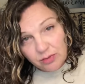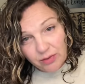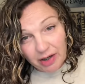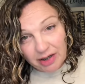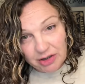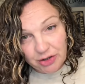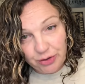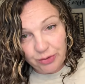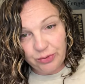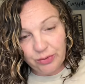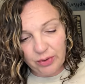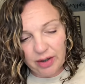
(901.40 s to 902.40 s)
wanted
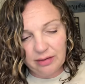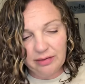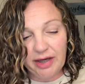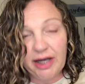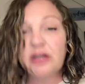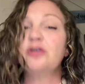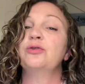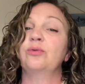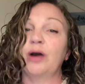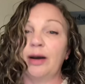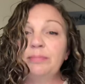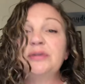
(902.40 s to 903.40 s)
to
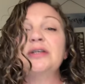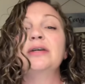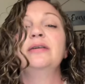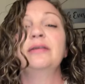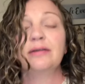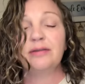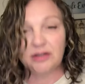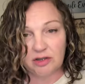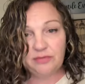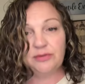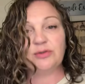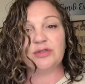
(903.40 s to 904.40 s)
interrupt the
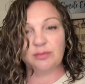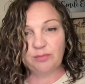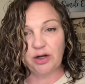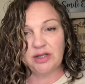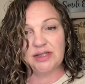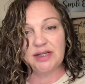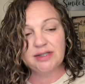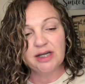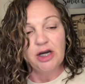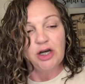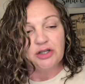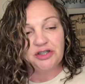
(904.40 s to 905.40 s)
diffusing process
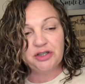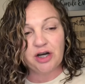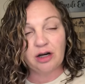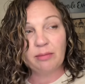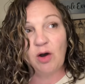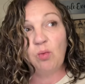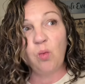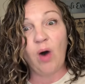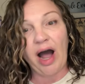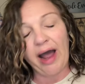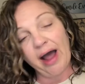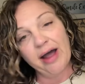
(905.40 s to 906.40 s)
to talk about
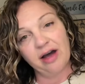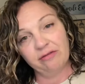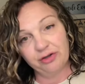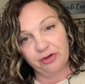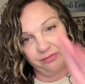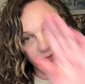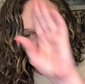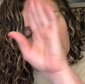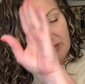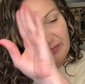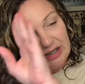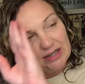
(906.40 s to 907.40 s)
why I hover diffuse,
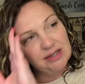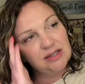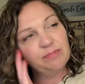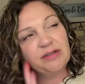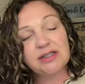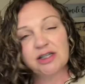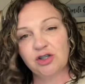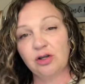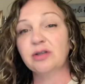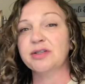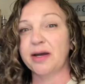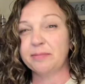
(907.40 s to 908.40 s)
because it's been such a
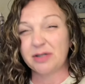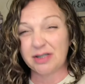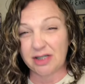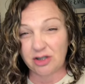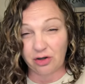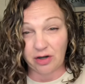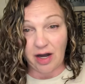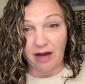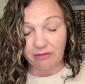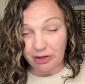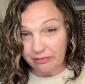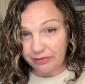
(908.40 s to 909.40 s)
long time since I started
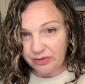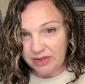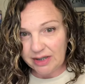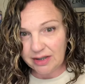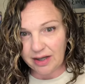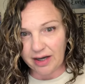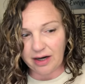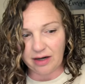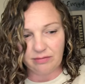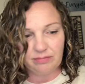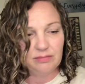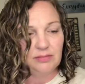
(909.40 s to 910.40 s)
hover diffusing that I
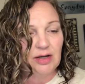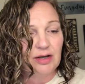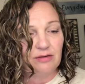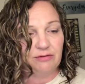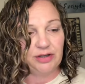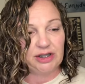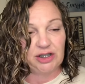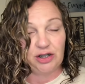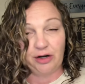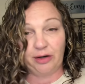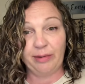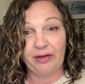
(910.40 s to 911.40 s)
forget to
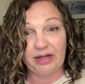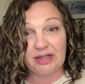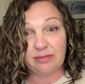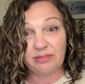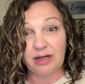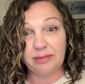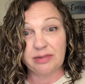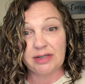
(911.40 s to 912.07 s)
talk about that sometimes.